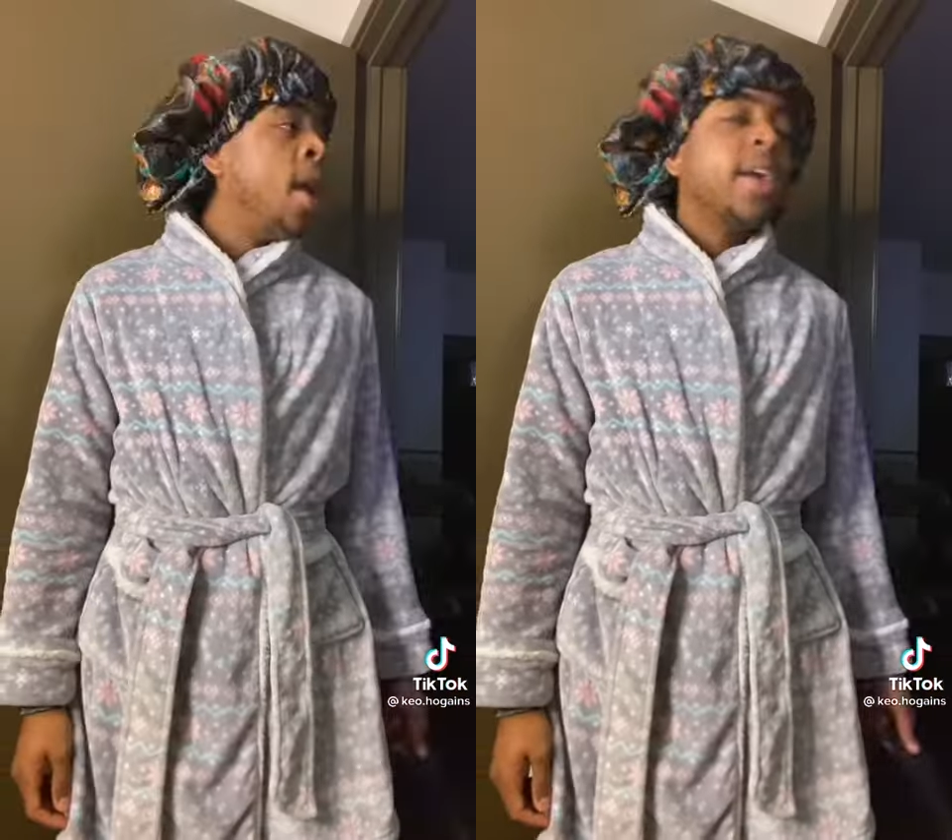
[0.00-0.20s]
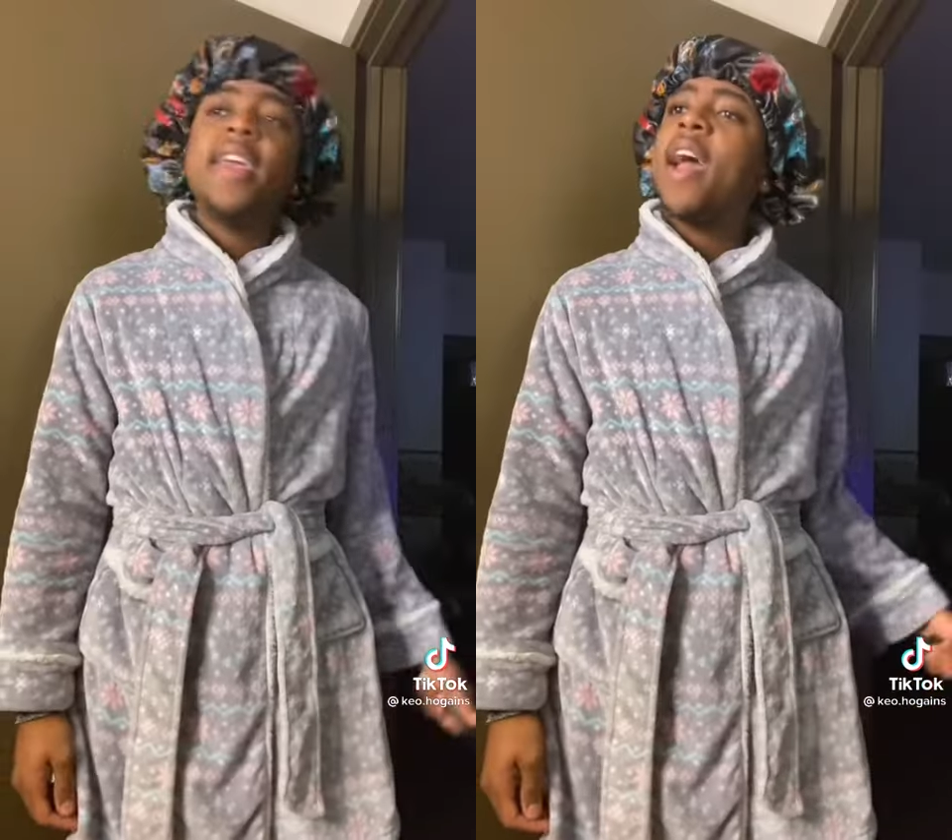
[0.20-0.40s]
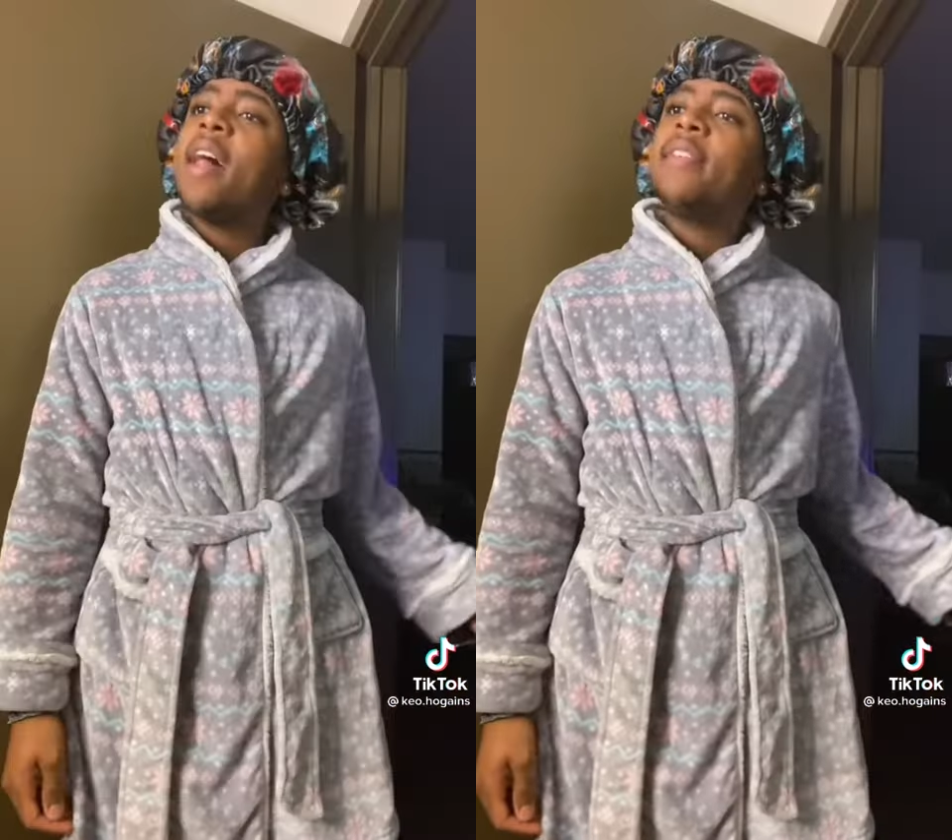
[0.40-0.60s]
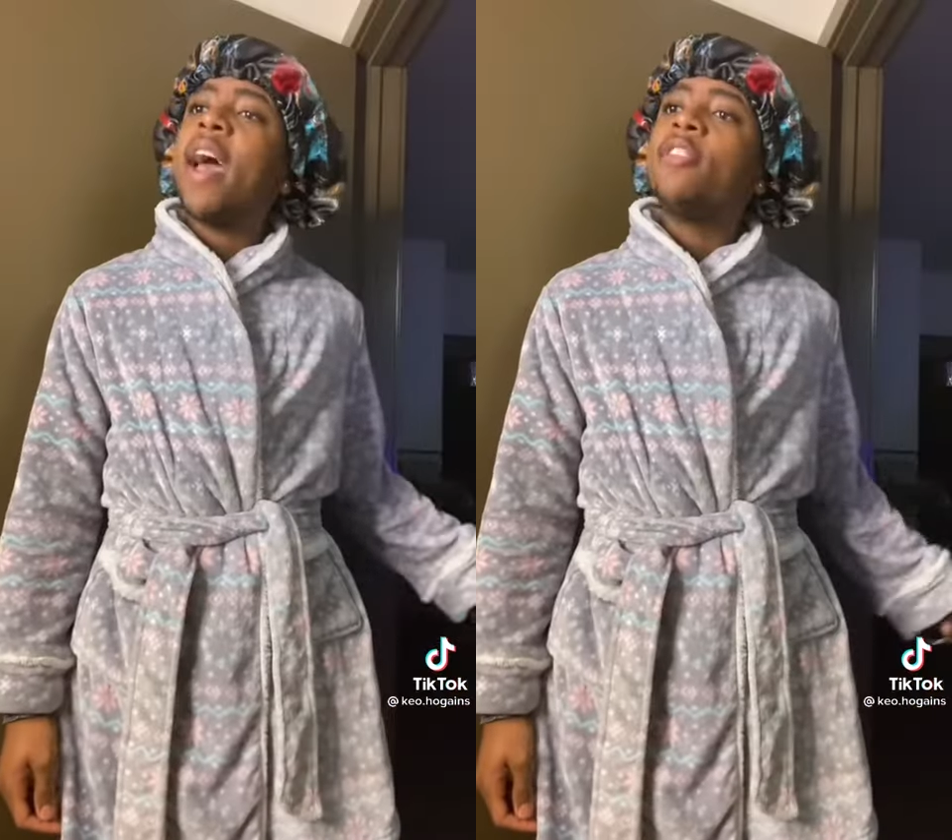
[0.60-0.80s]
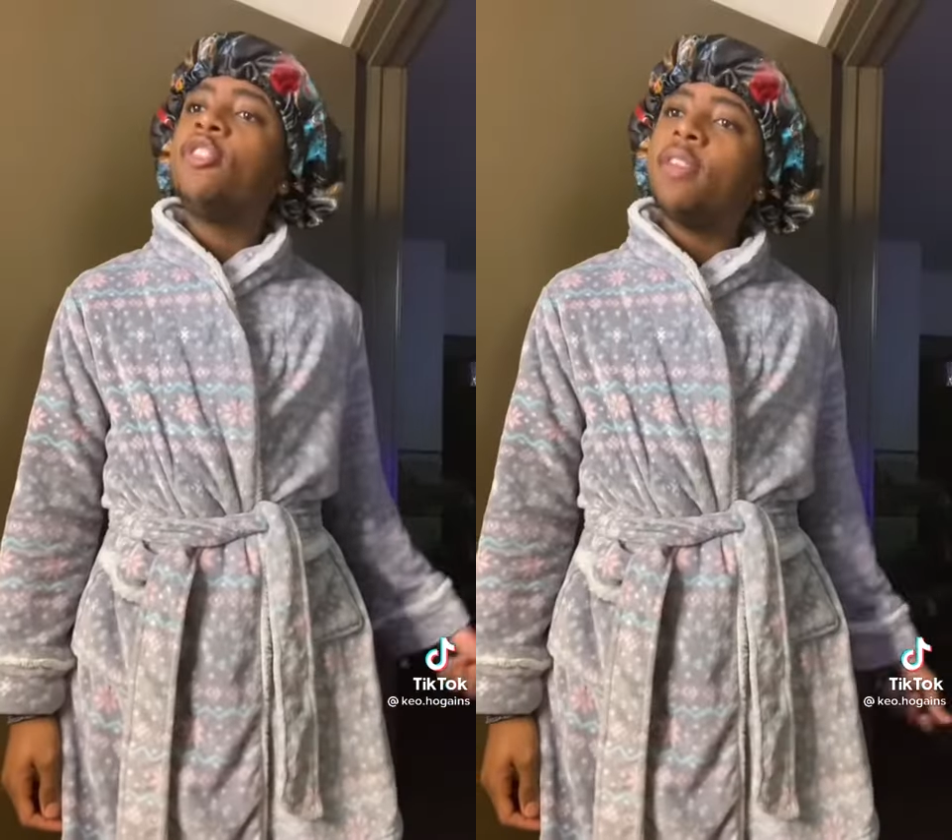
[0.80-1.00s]
Keontae,
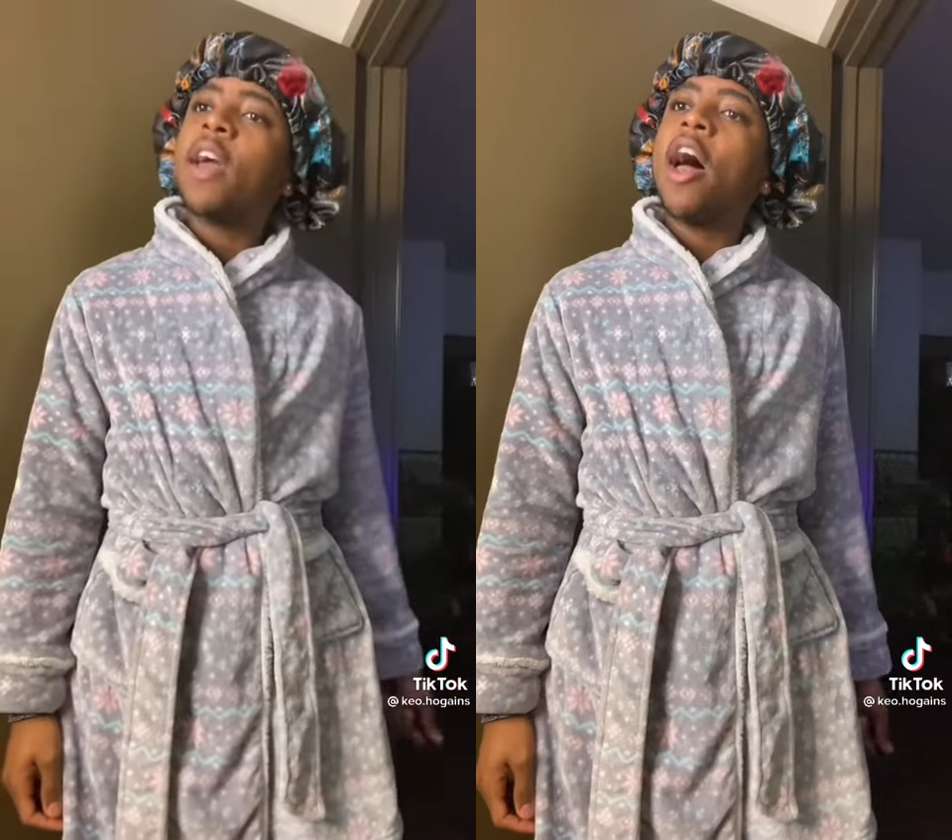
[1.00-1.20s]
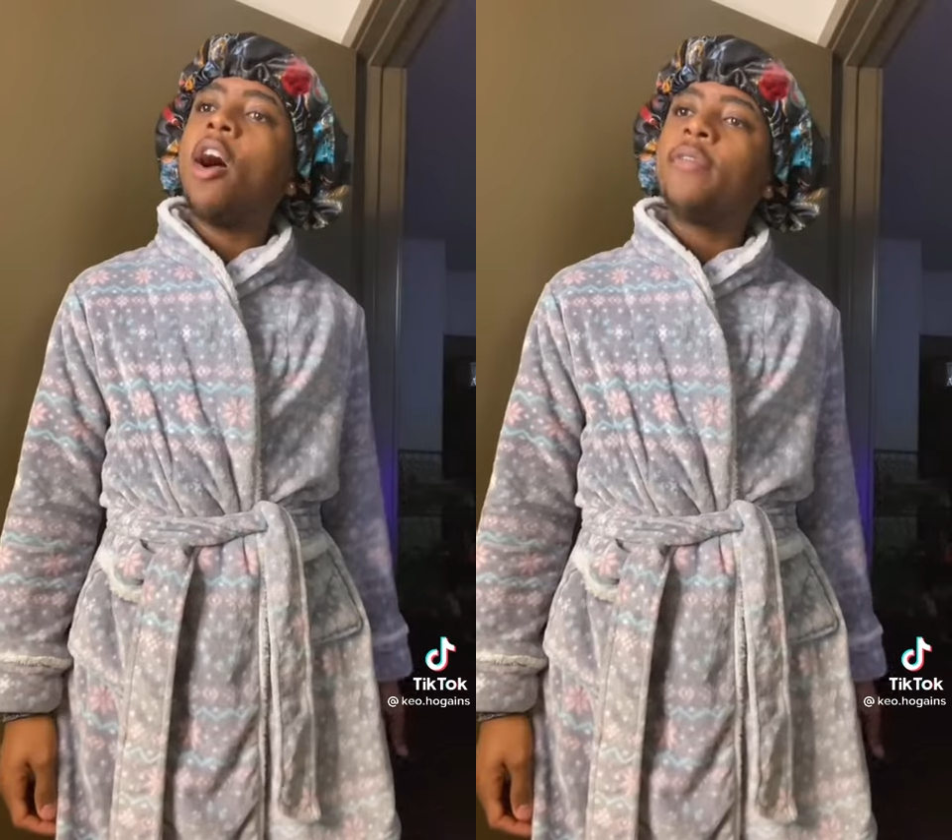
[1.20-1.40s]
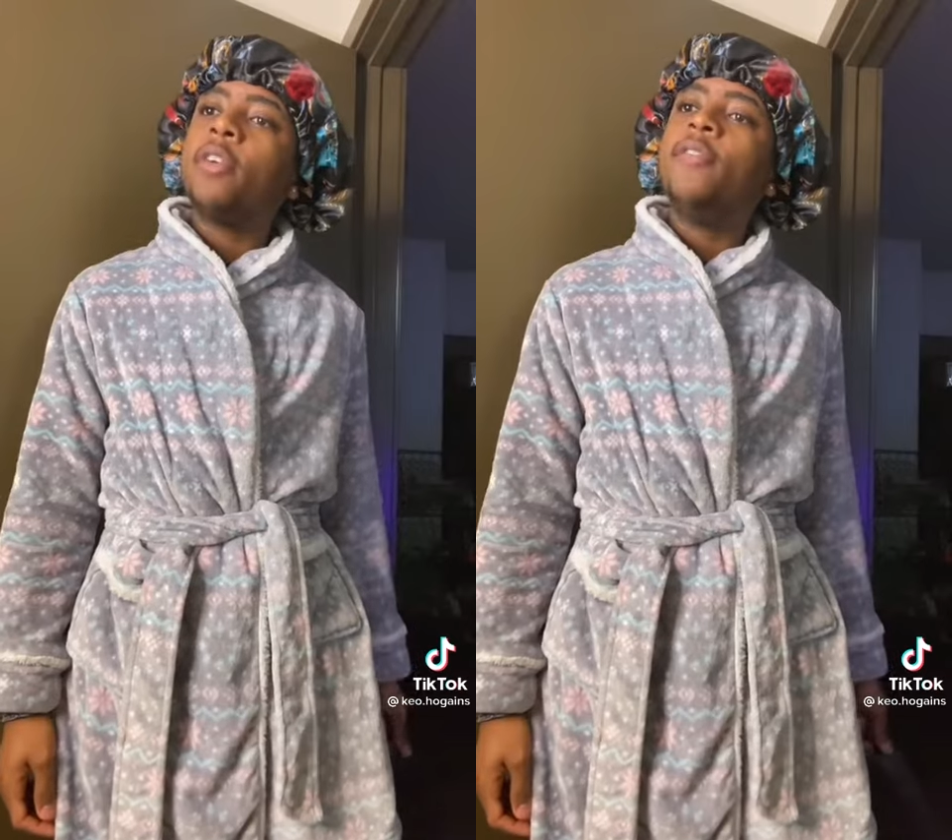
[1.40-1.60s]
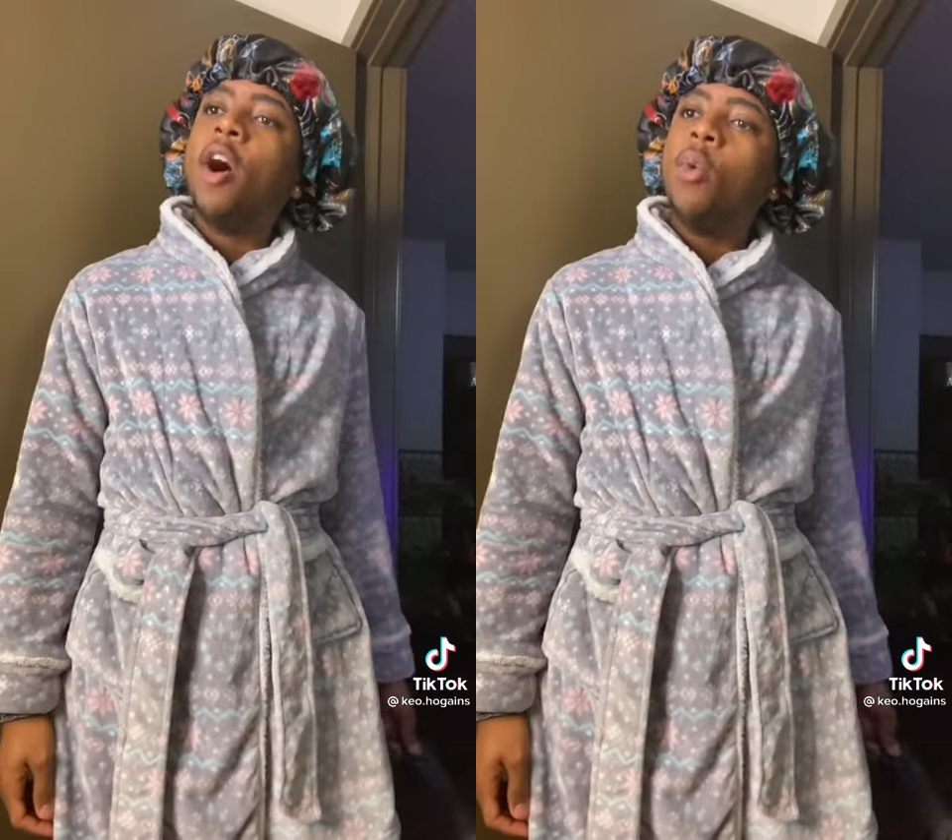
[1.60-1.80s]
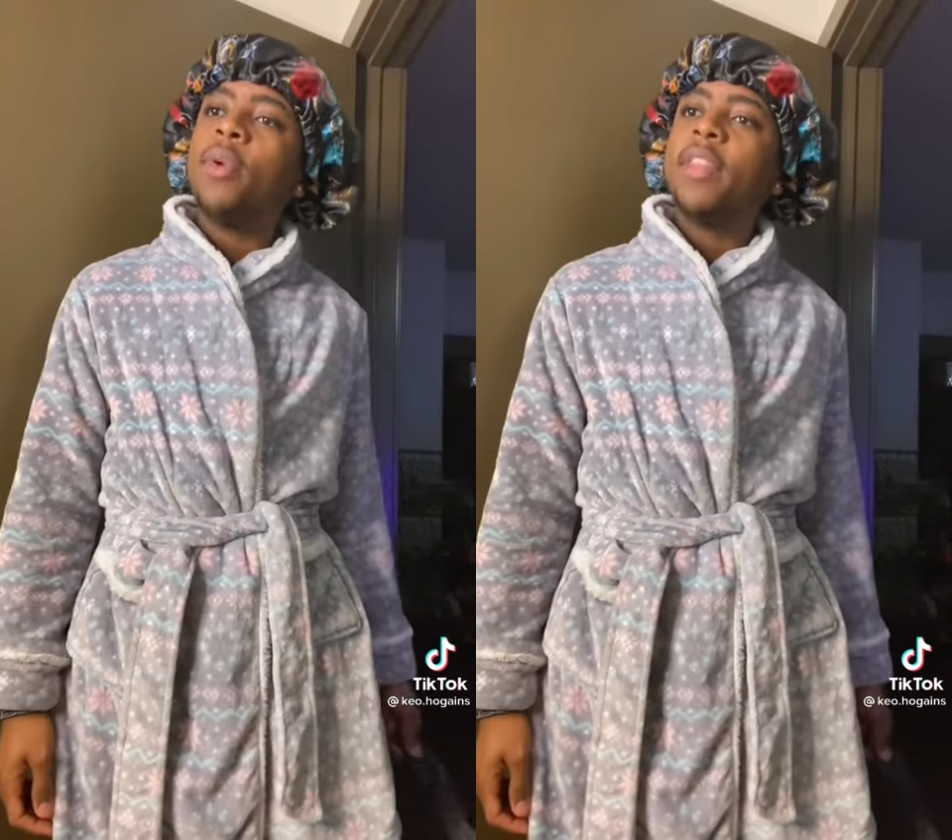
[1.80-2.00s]
I just got off the
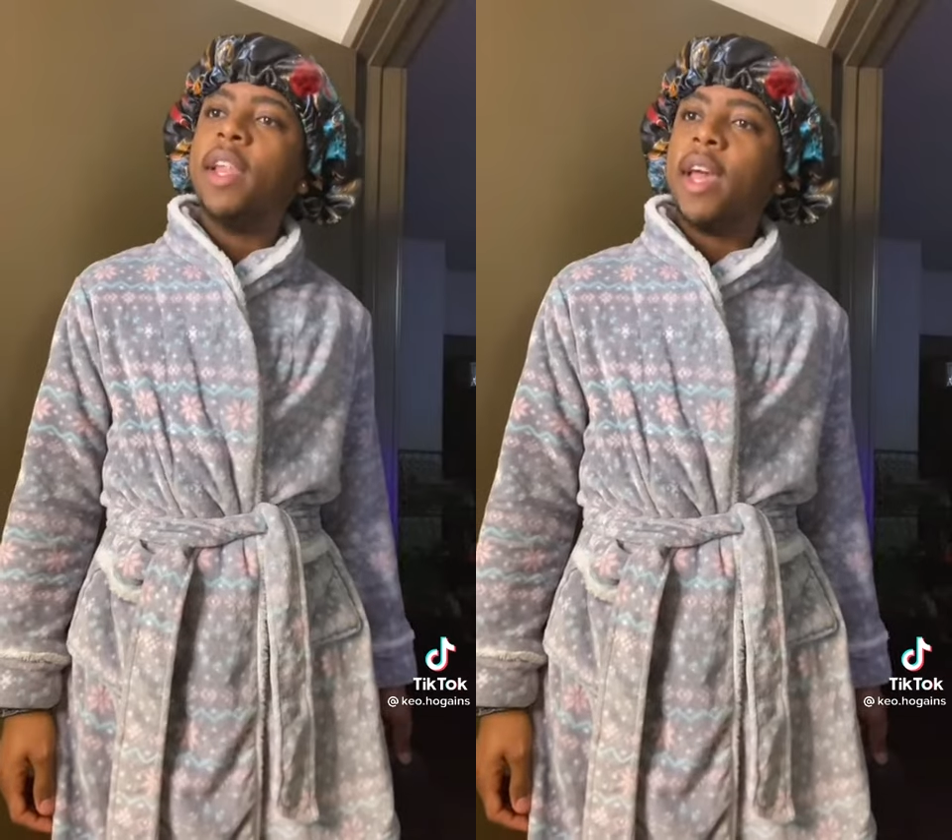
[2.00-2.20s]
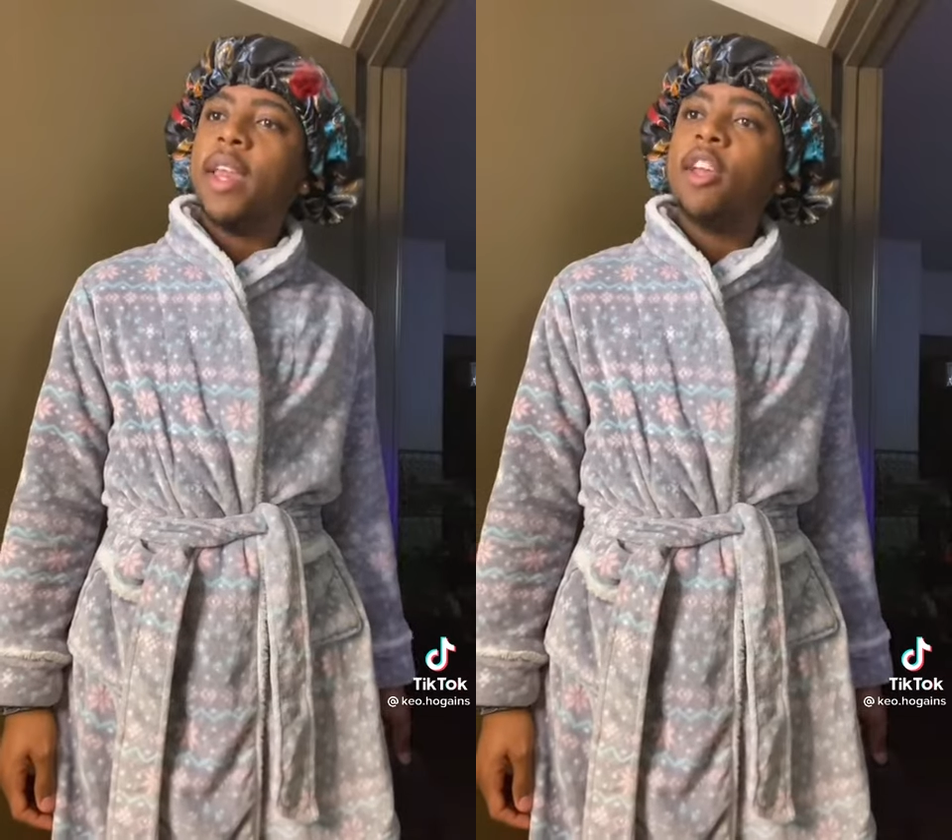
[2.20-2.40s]
phone with the lady.